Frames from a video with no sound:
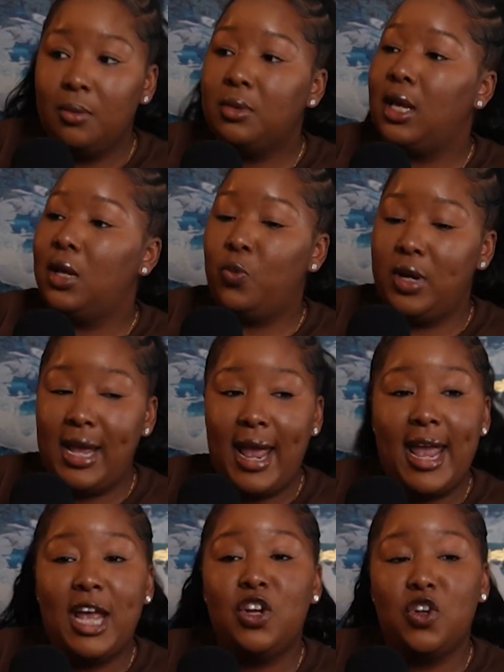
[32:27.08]
Can we
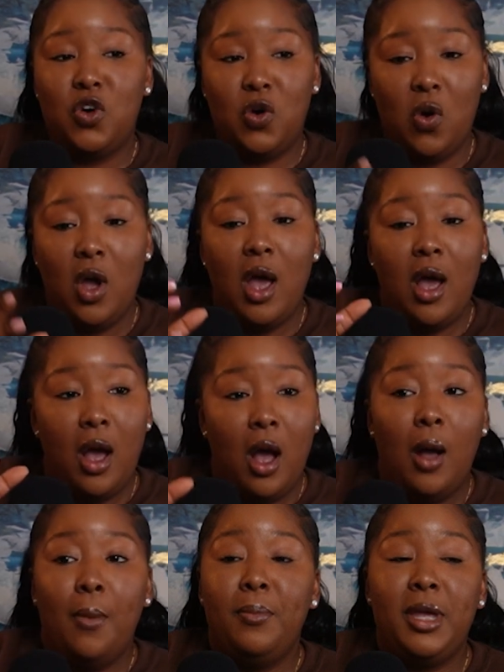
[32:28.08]
handle
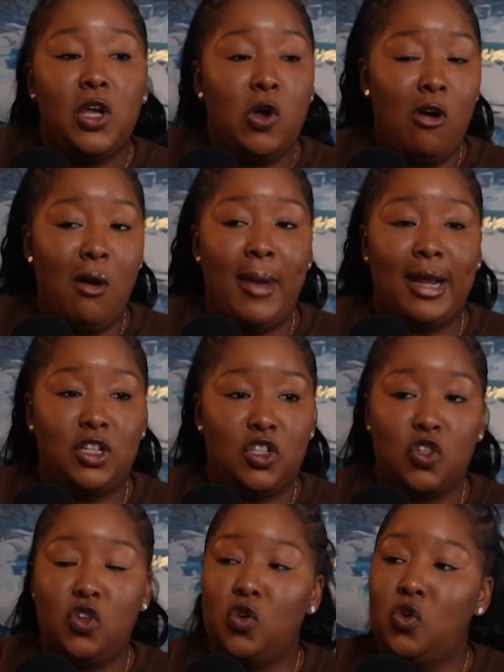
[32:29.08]
me going back to
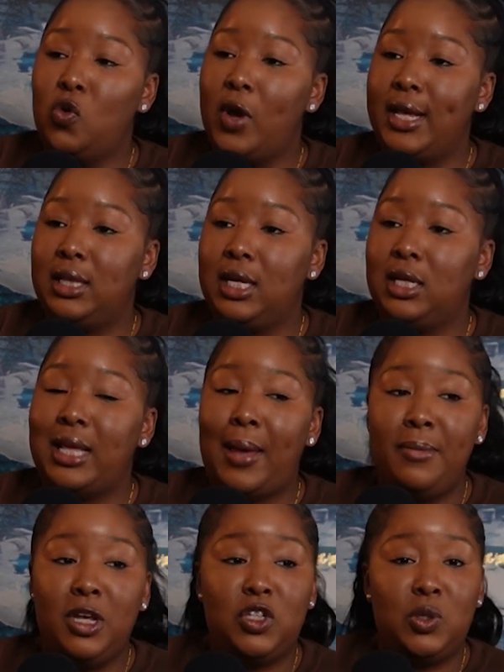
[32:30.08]
school and then that
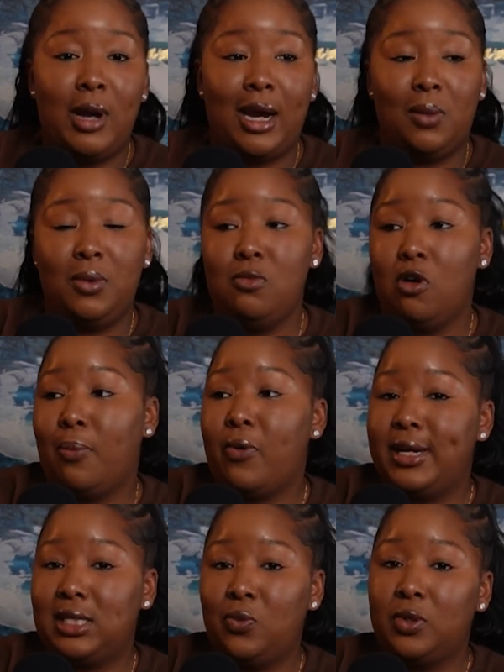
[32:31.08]
means you got to be more
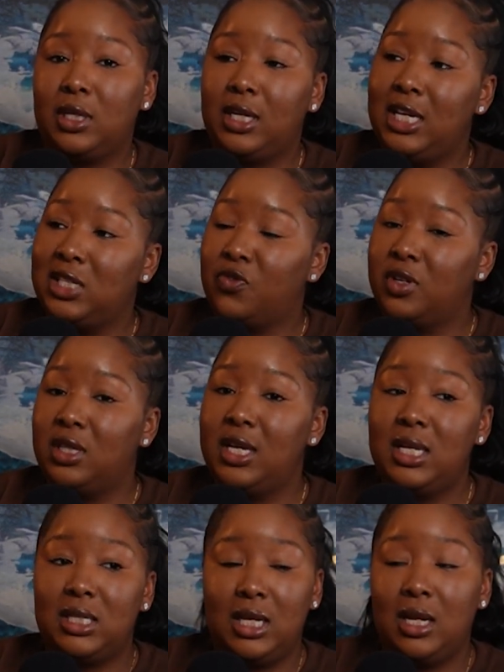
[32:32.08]
present with the kids for
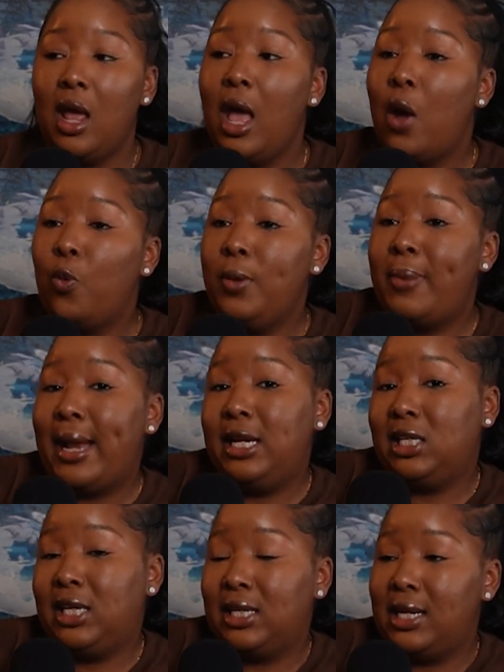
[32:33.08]
this, and we might need
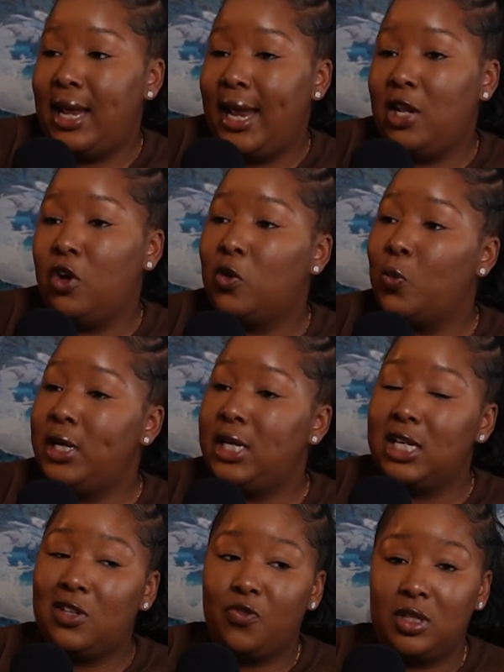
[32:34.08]
to get a nanny on the
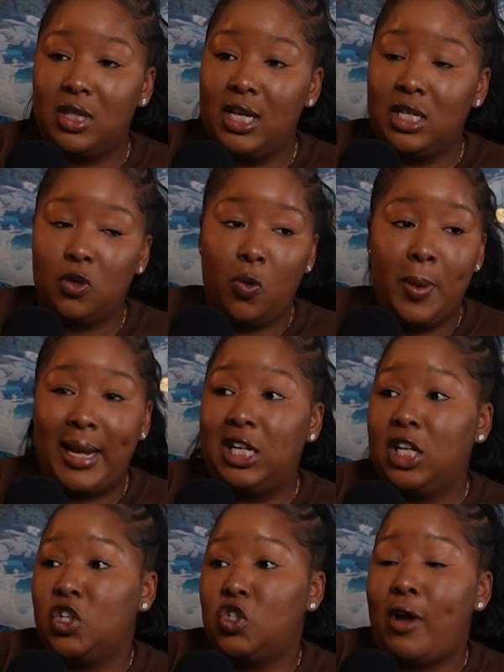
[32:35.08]
weekends for this, or we might need to
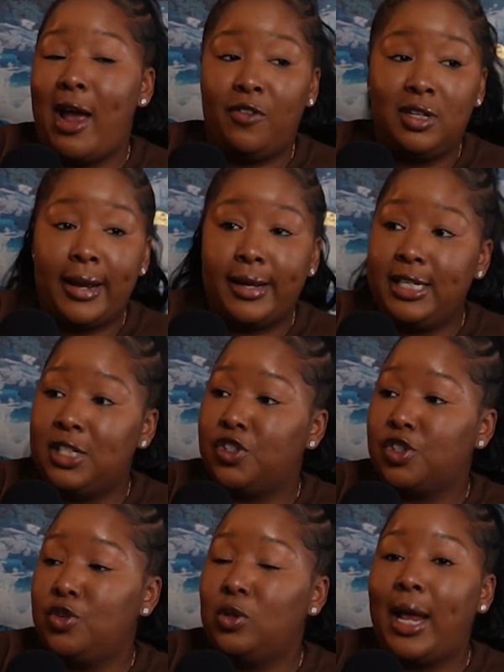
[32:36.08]
get a driver to take the kids to
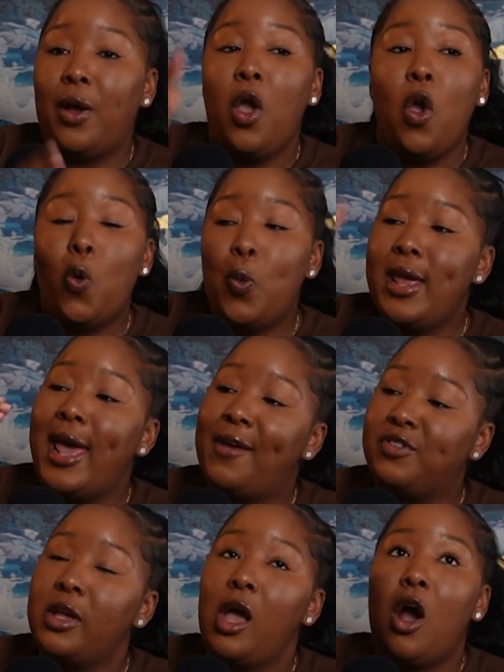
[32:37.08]
school. Like we
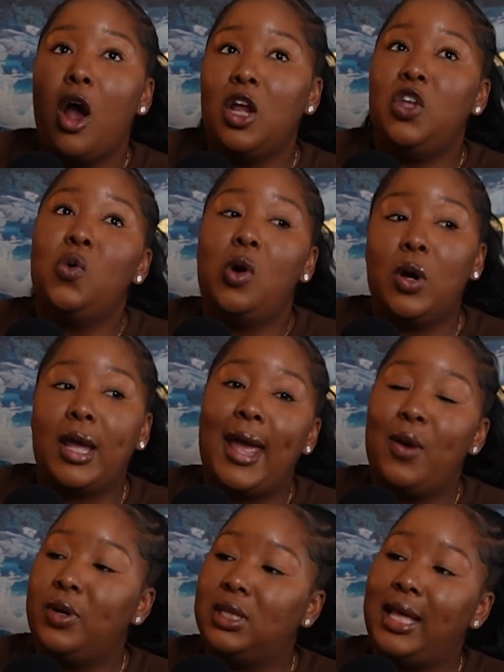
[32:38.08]
have to, are you
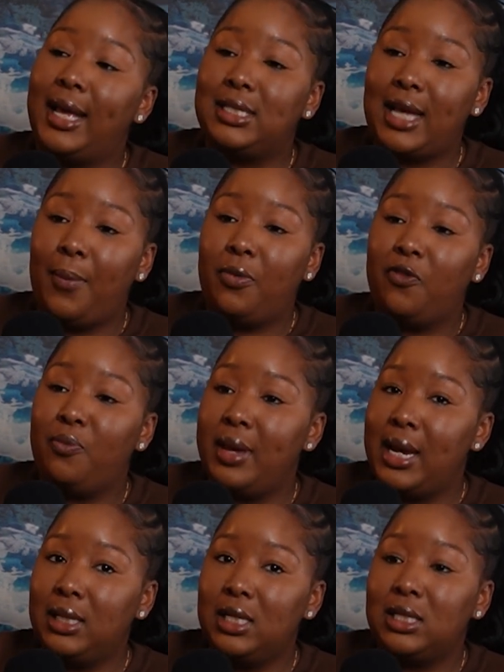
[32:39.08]
okay with that type of
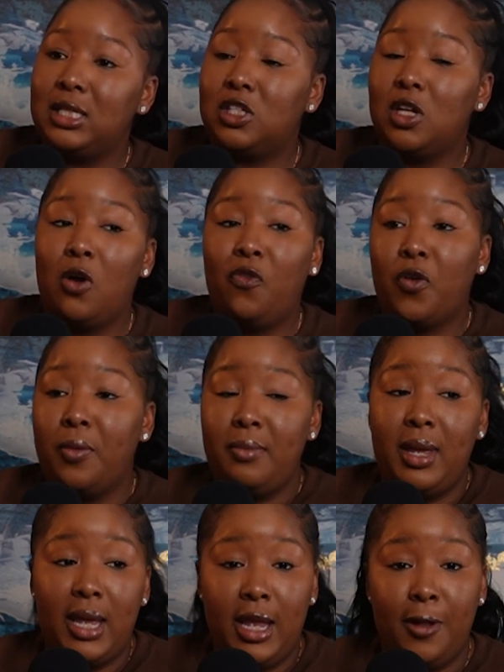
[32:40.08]
balance? And so for
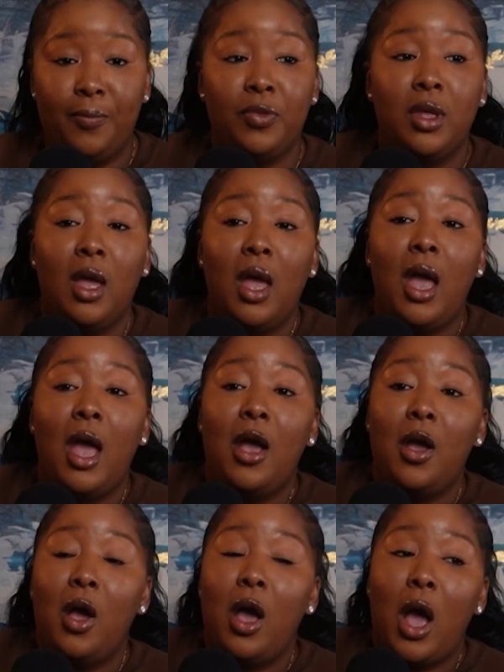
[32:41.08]
me,
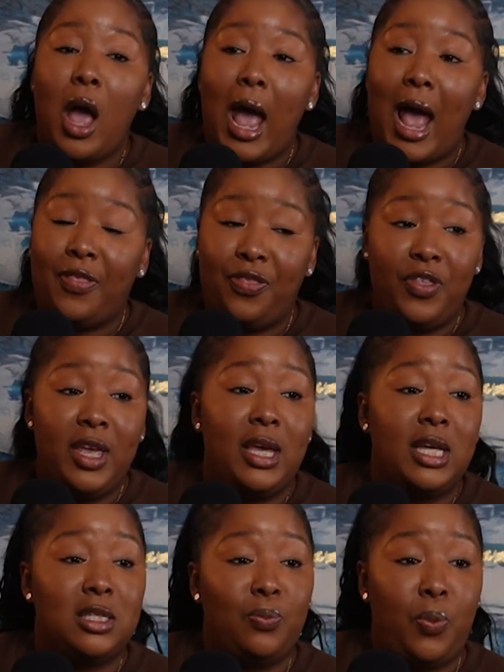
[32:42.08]
I think
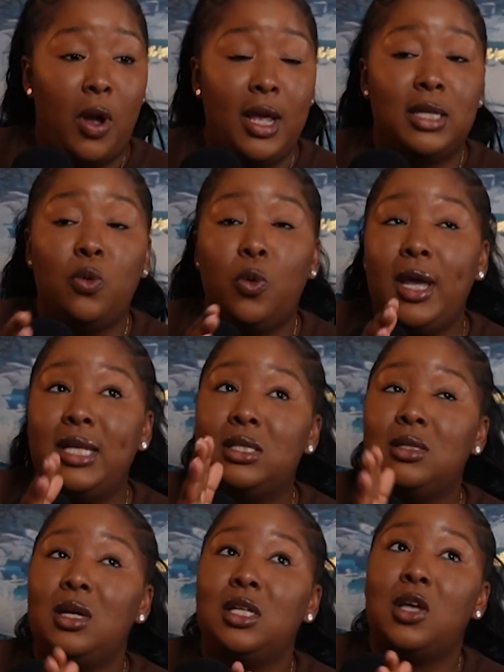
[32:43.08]

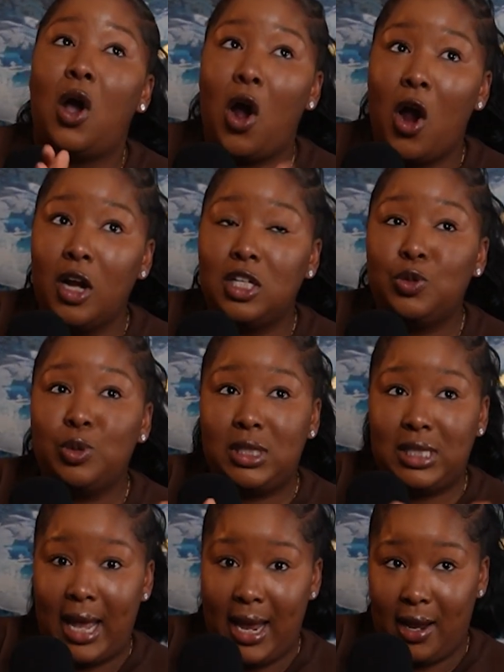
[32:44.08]
it's hard to
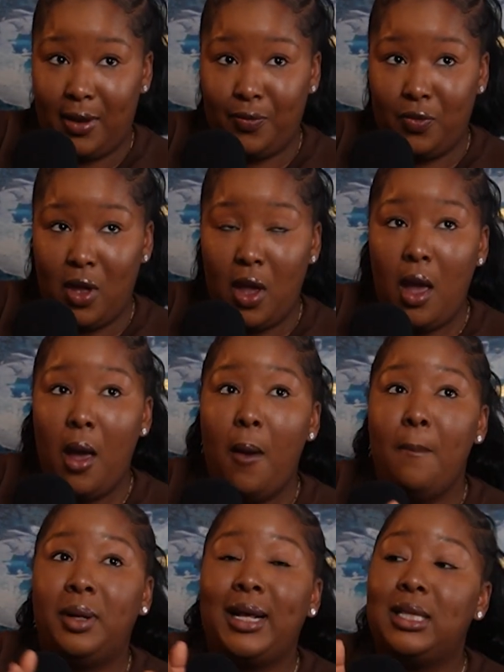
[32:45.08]
say,
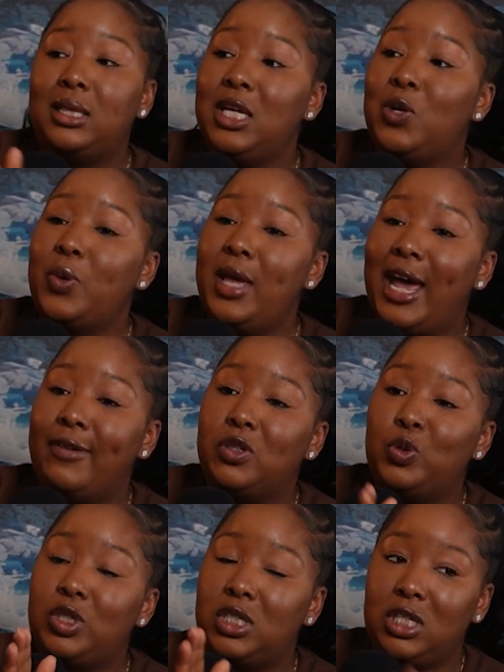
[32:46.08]
but I think we have
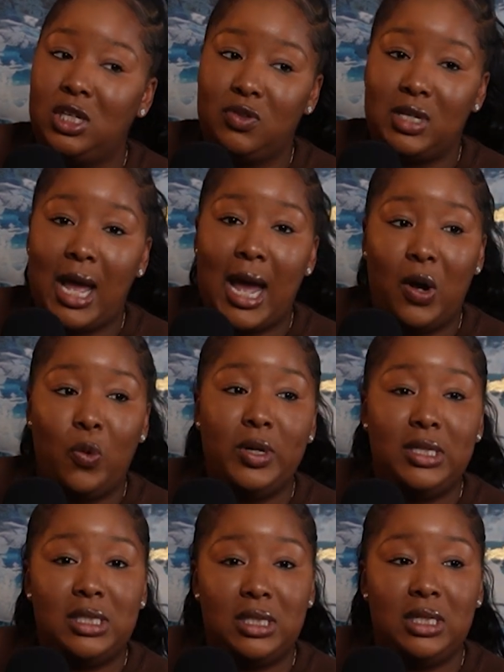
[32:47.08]
to shift how
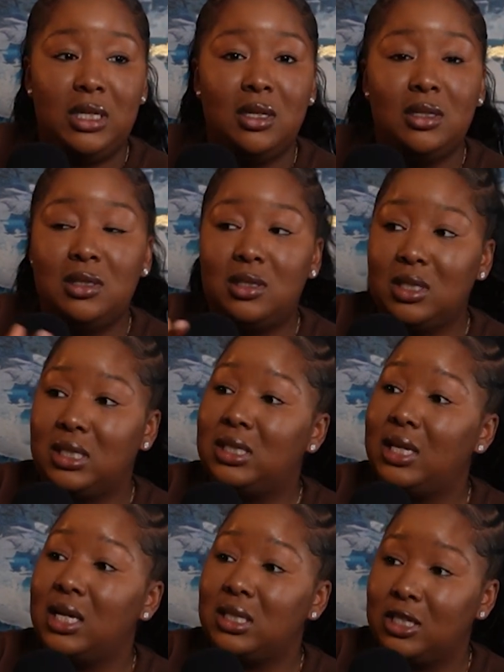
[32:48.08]
we see
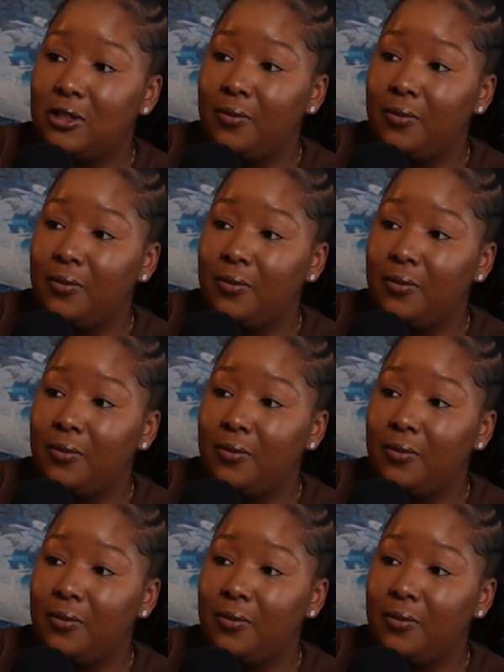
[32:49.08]
success.